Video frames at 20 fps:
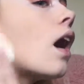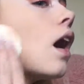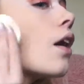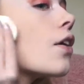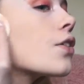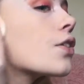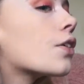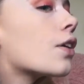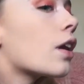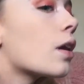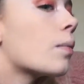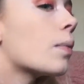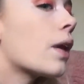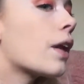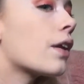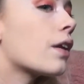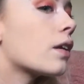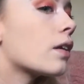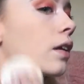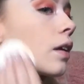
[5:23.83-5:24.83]
Also gonna
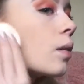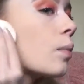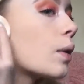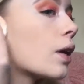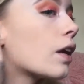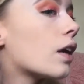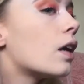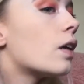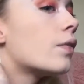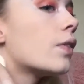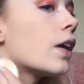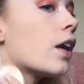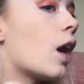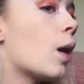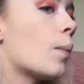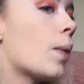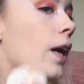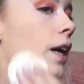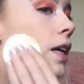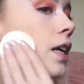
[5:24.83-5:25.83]
blend a little bit of it
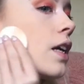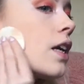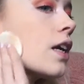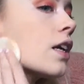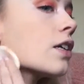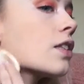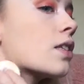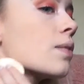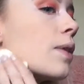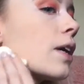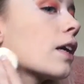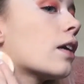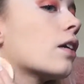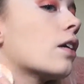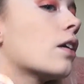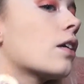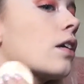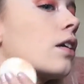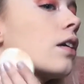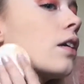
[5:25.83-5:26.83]
on my ears to make it
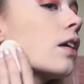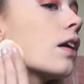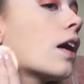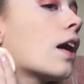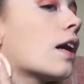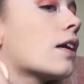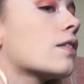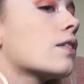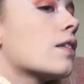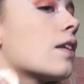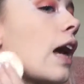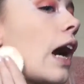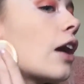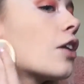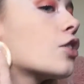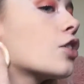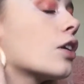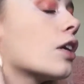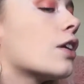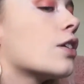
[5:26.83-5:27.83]
look as
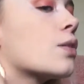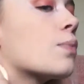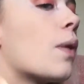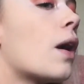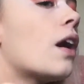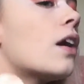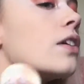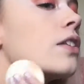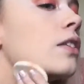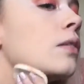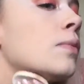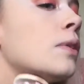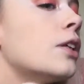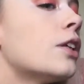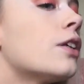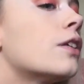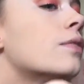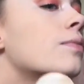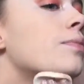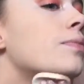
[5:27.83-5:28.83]
natural as
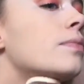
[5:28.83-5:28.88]
possible.